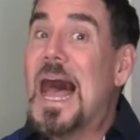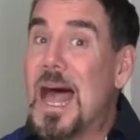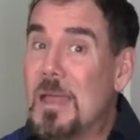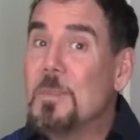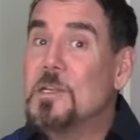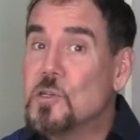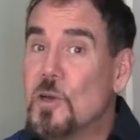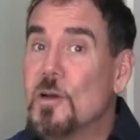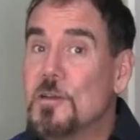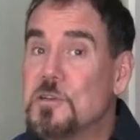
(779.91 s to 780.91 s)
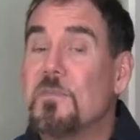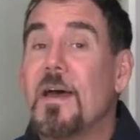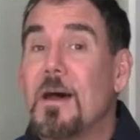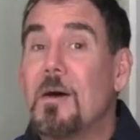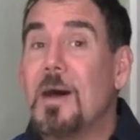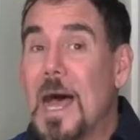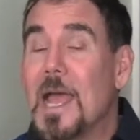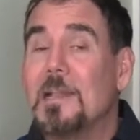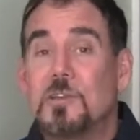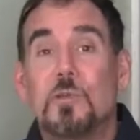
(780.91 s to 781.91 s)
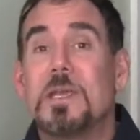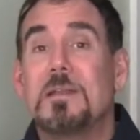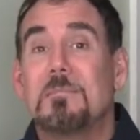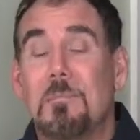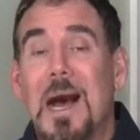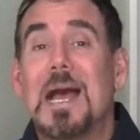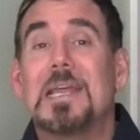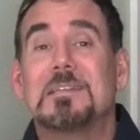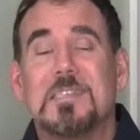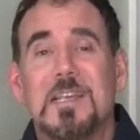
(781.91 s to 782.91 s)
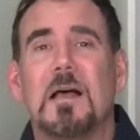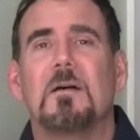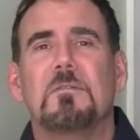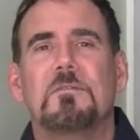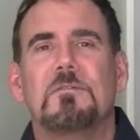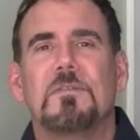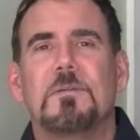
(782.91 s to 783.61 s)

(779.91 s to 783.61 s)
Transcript: I'm in charge of how I treat myself.